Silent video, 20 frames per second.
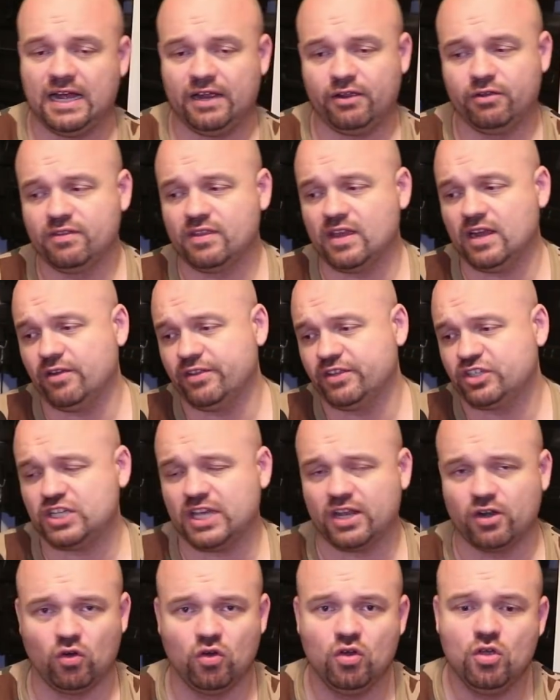who's there on the
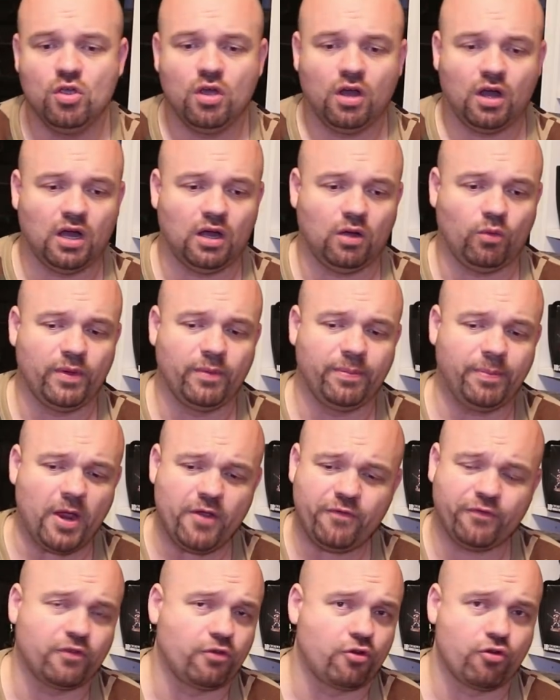channel, we
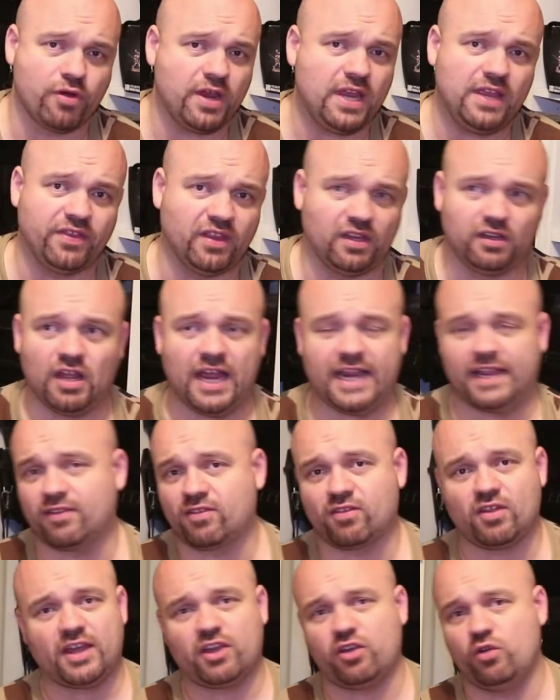both agree that like
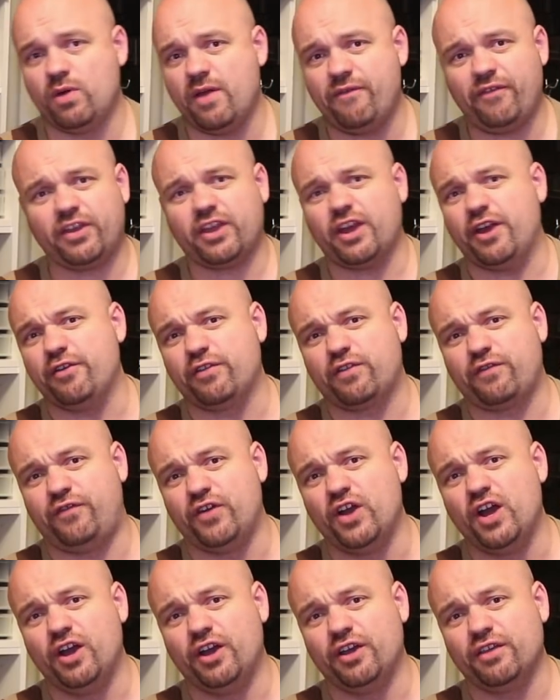it's like whoever goes
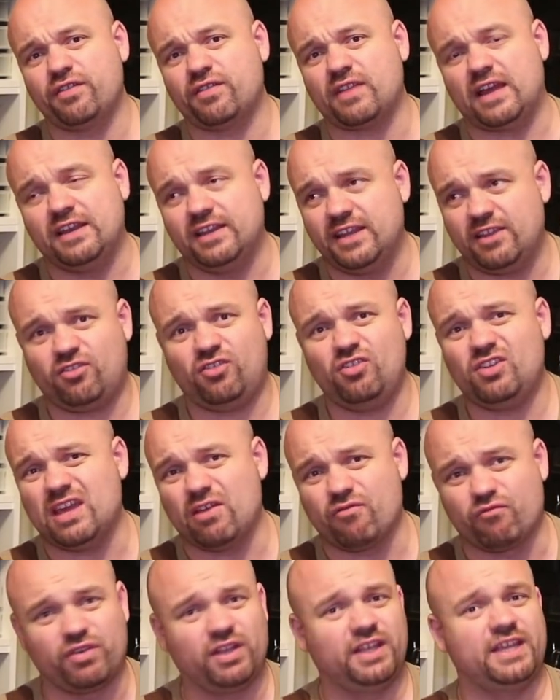first, unless you
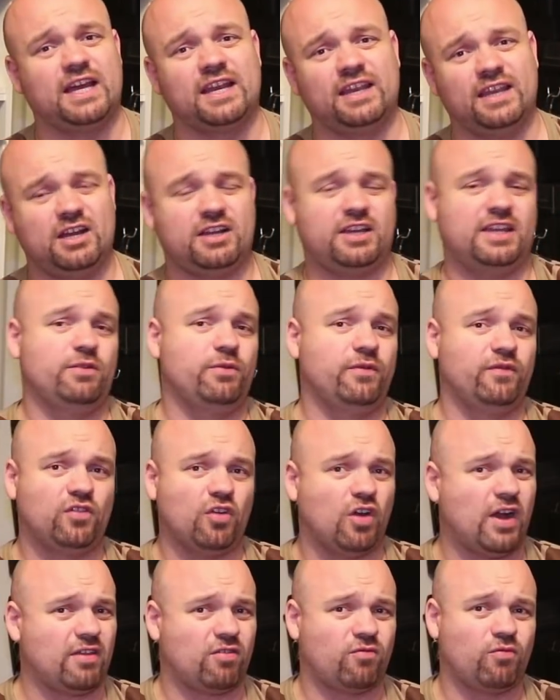get really unlucky with
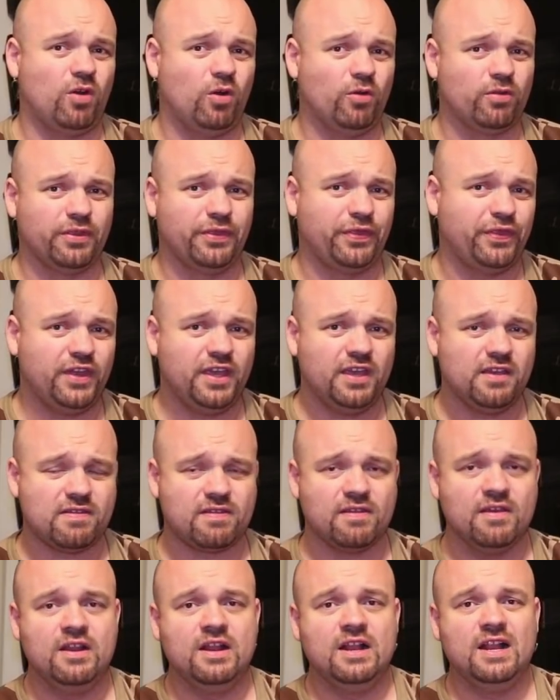dice rolls and
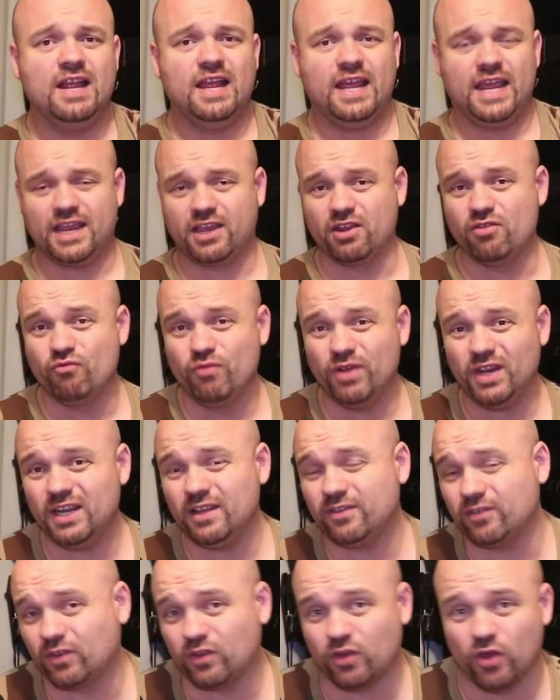things, it can
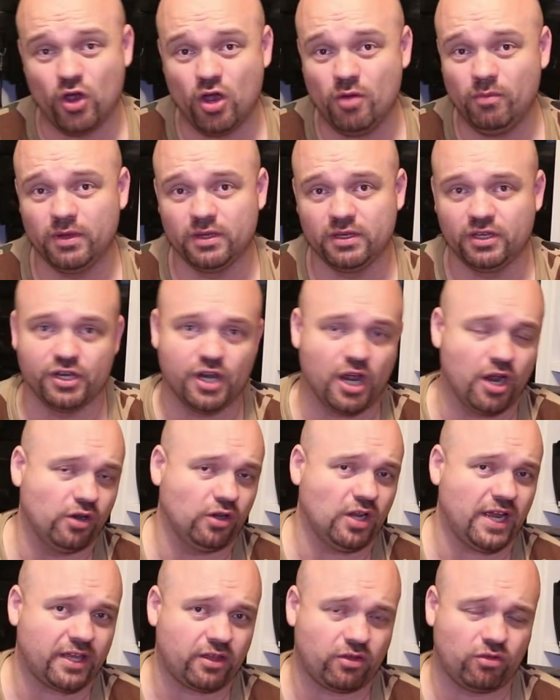really determine, you know,
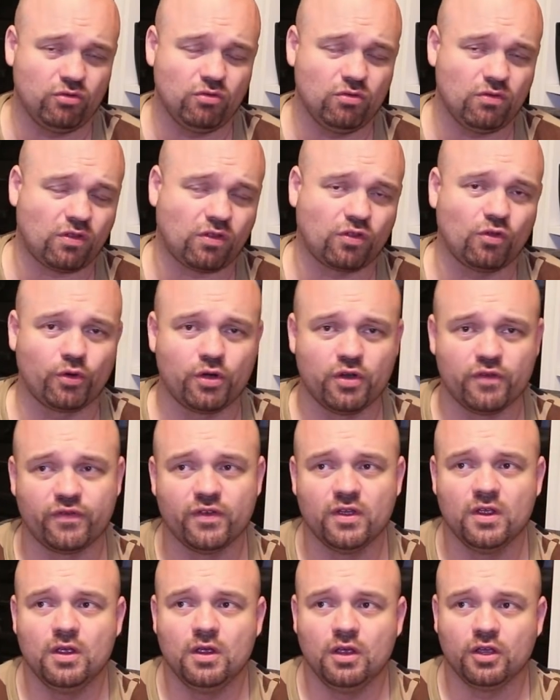like who's sort
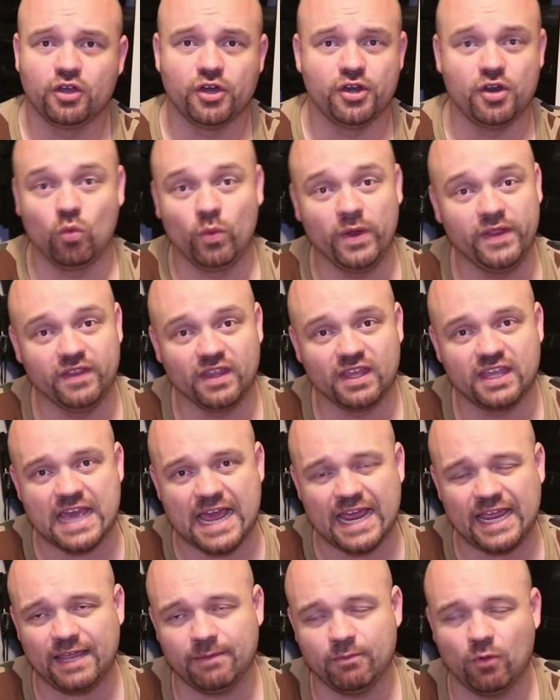of going to win the
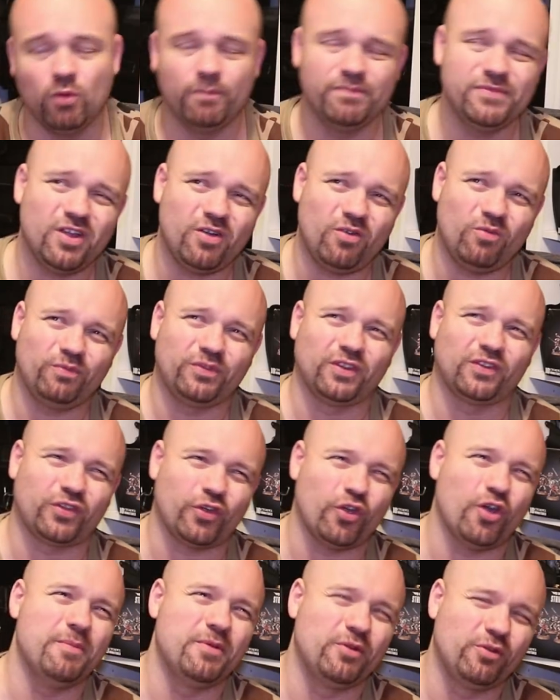game. Well, not
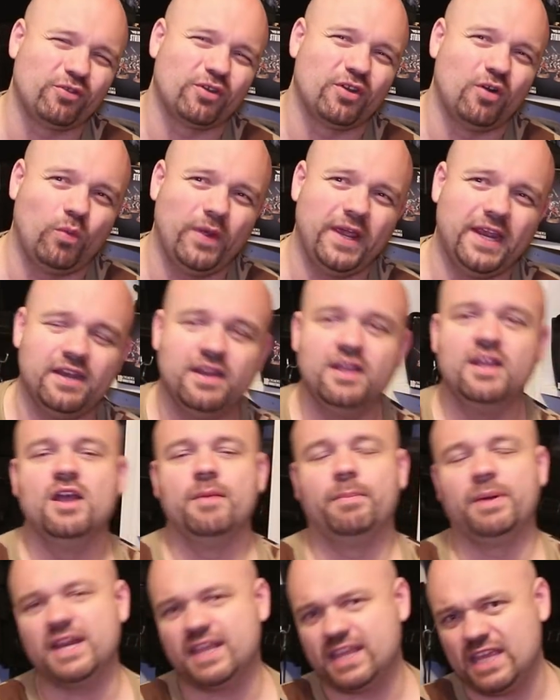determine who's going to win,
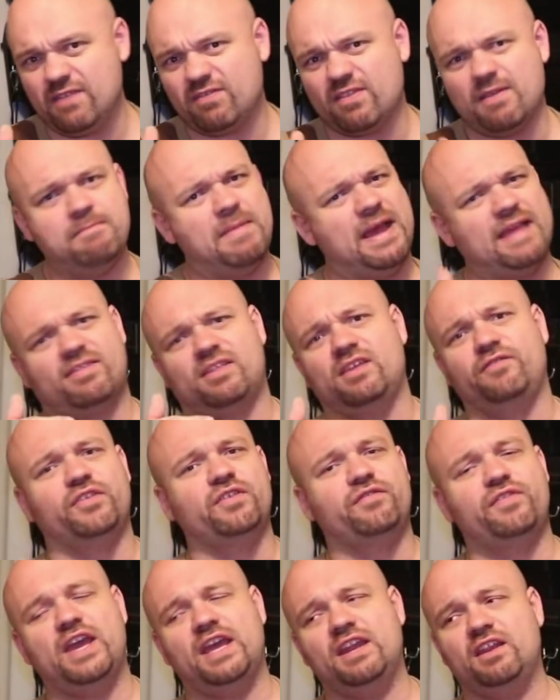but it gives a massive
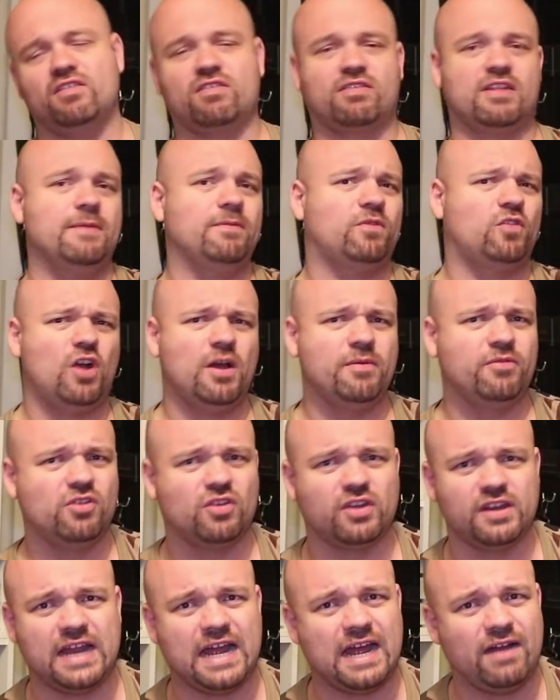advantage. Sometimes you
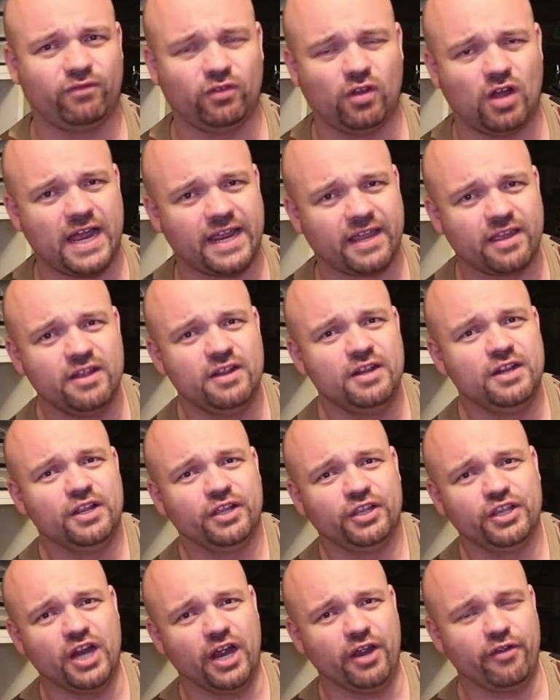can have like,
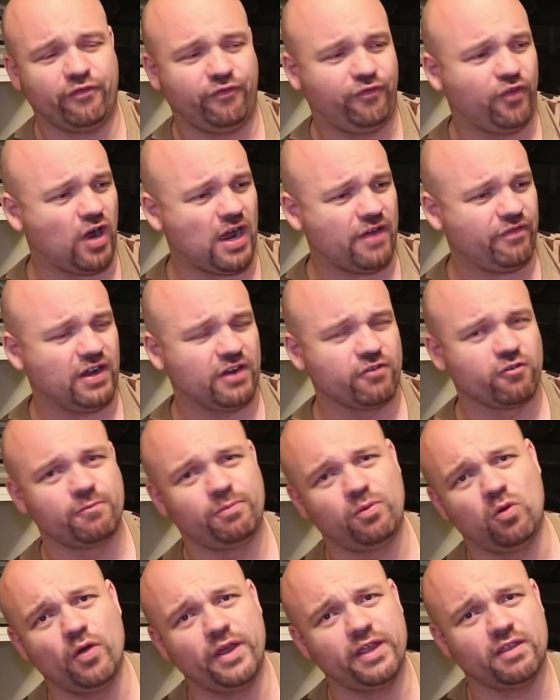you know, 500
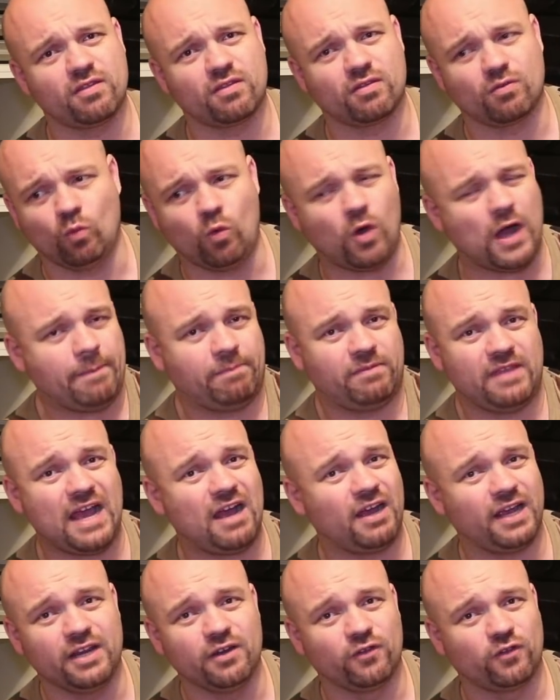points wiped
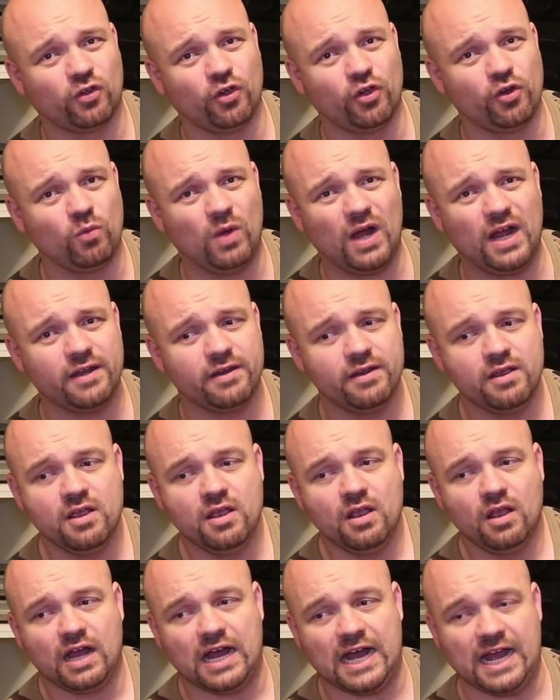out in turn one.
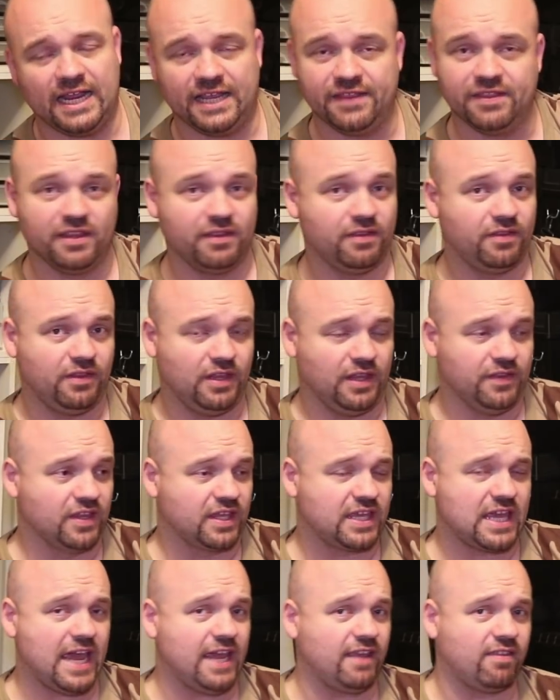In the
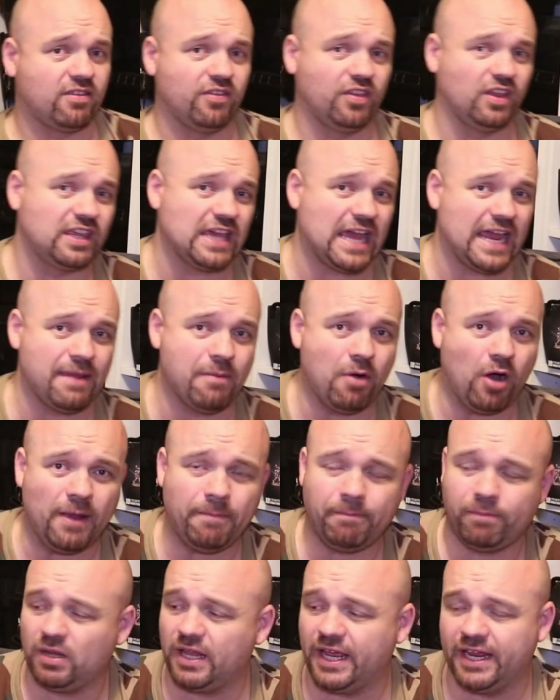case of the game I
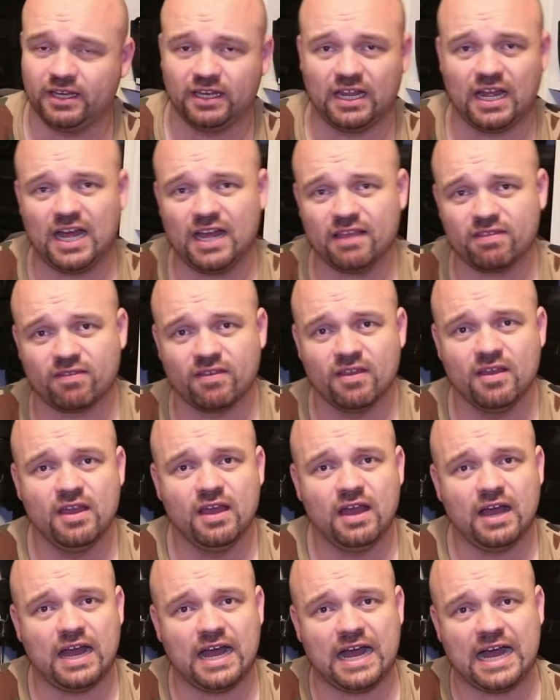played last,
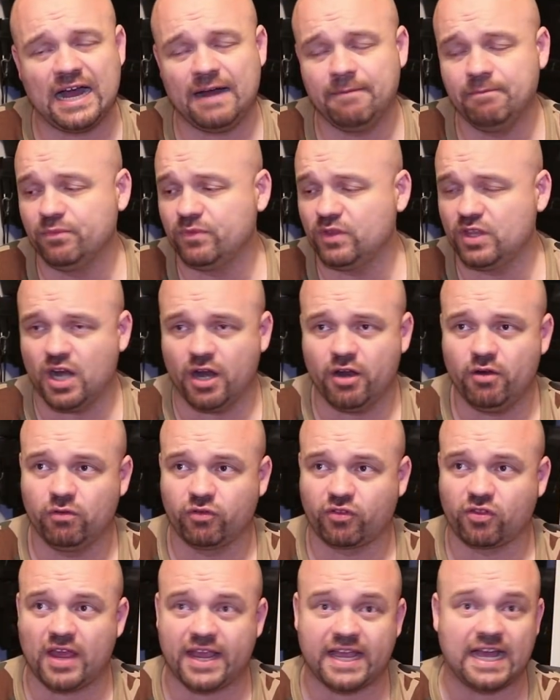you know, it
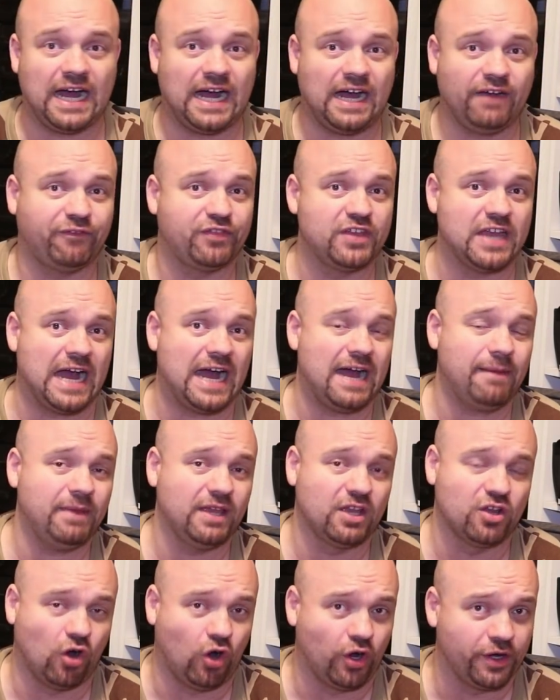was like half the army
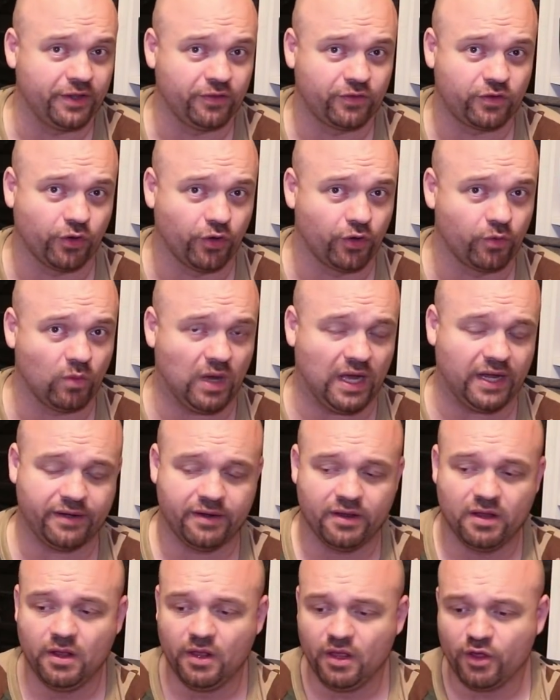gone in turn one.
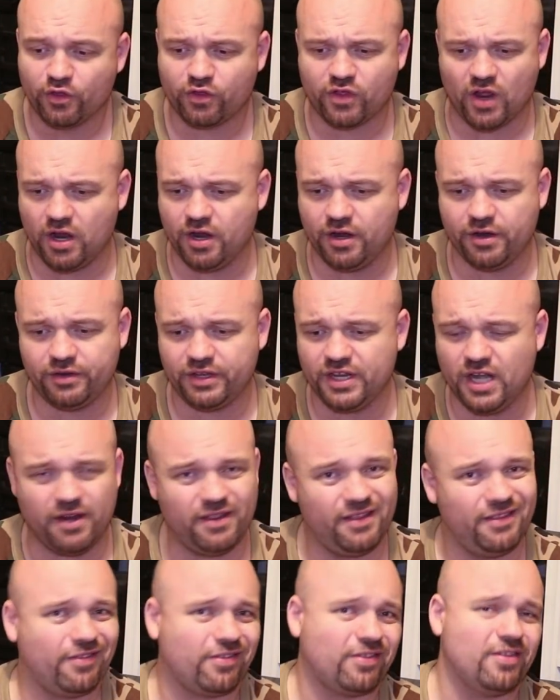So, you know,
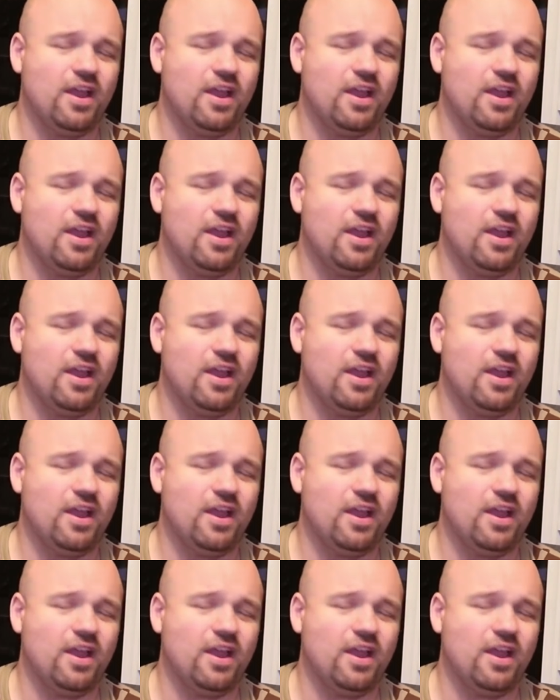there's